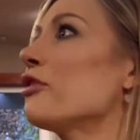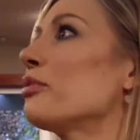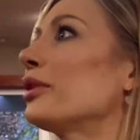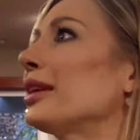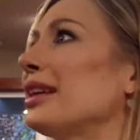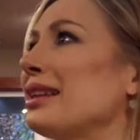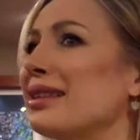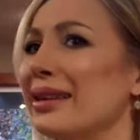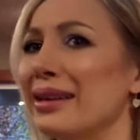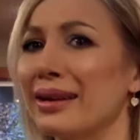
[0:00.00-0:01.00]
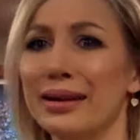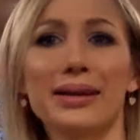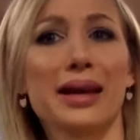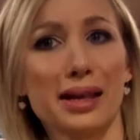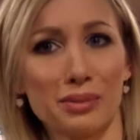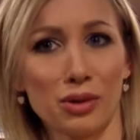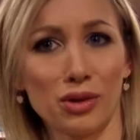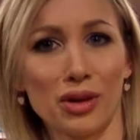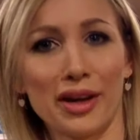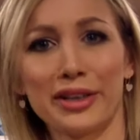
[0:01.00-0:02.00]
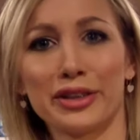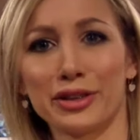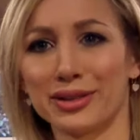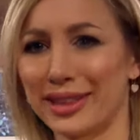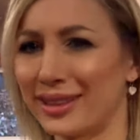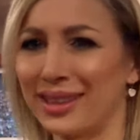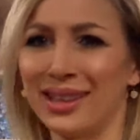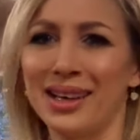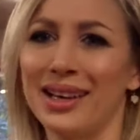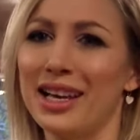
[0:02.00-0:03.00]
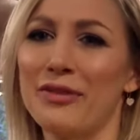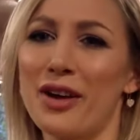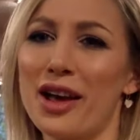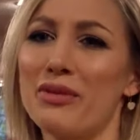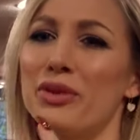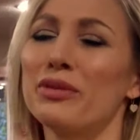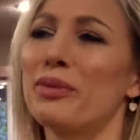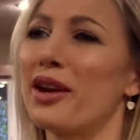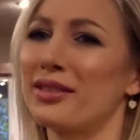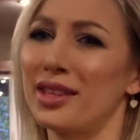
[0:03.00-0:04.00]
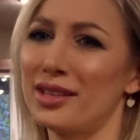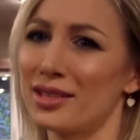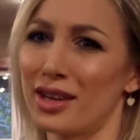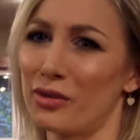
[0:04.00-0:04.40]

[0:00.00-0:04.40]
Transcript: put anything unedible on your, like, if I would have bought these like a